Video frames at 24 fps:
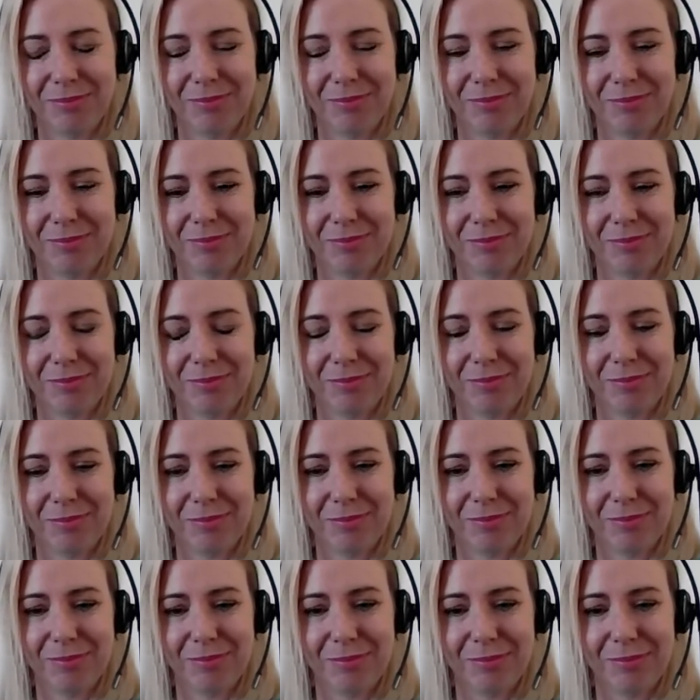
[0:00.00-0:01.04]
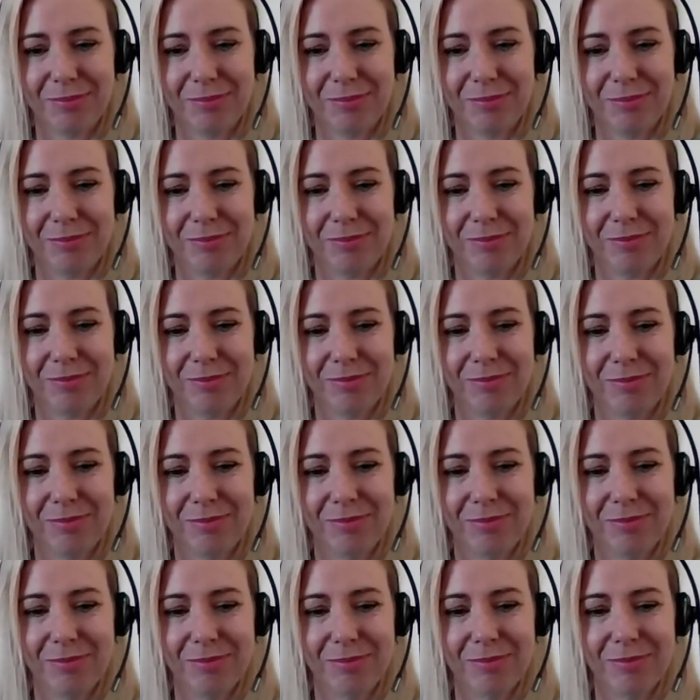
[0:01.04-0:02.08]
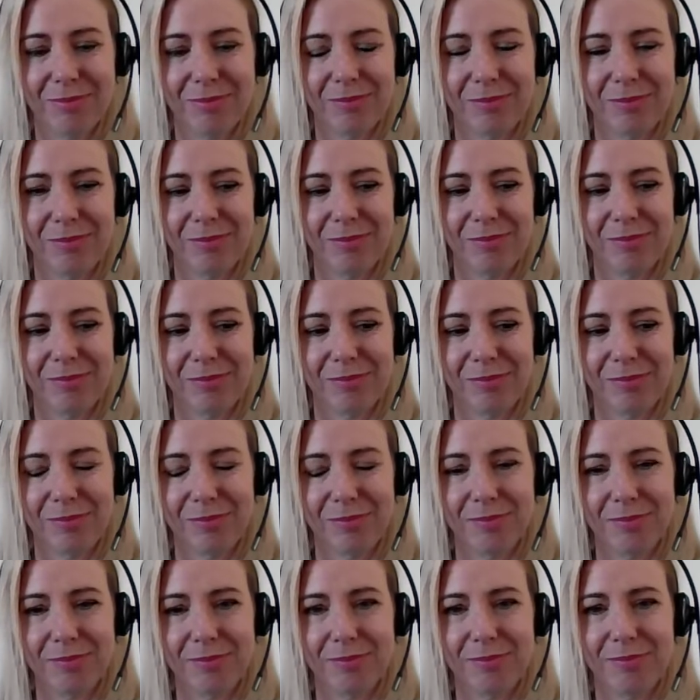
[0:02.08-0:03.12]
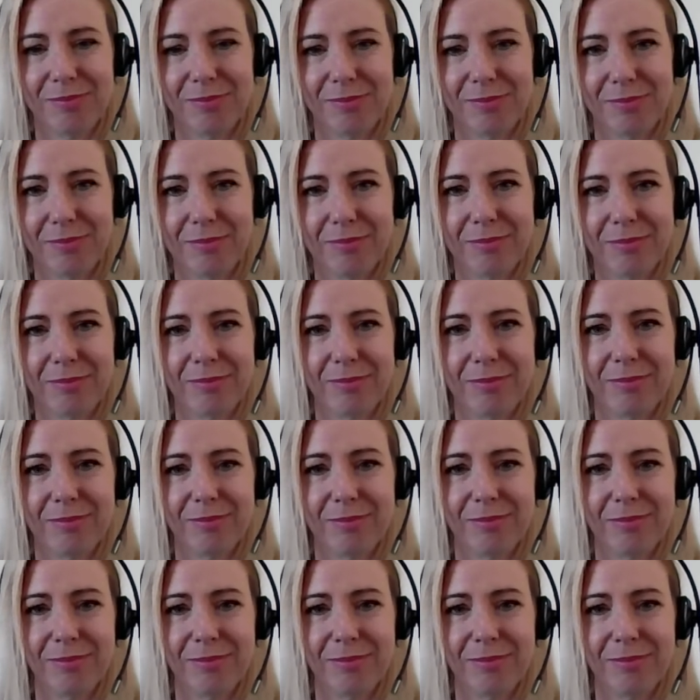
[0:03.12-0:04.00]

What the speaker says: The person shown says nothing.